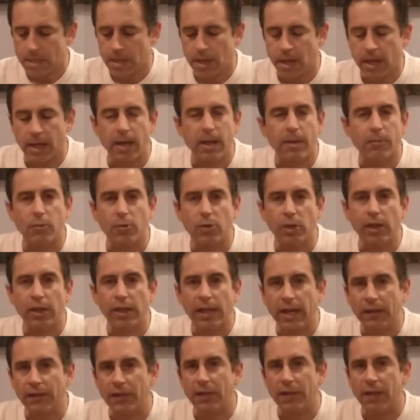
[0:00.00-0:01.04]
I'm really
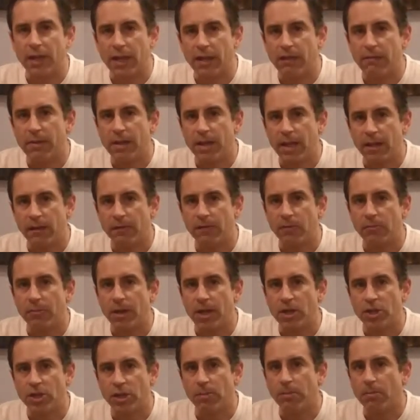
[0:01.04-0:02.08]
glad that they gave me that
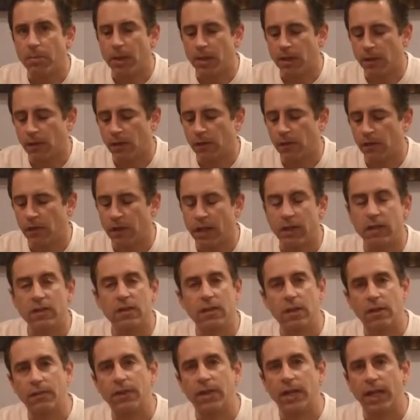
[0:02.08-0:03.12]
information, because that's
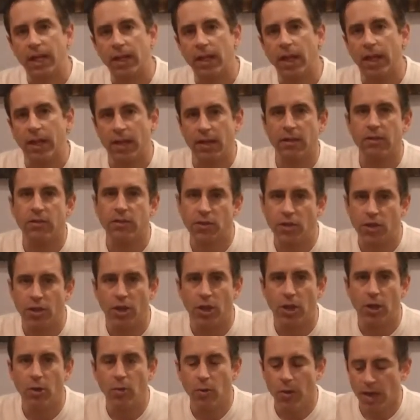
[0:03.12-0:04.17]
stuff that I like to
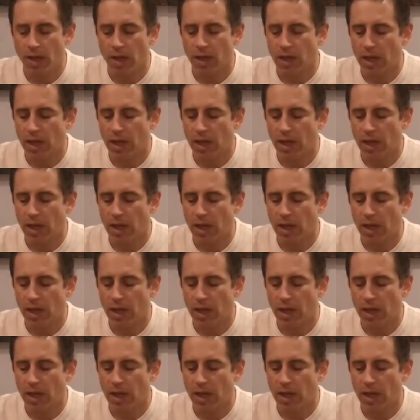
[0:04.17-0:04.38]
know.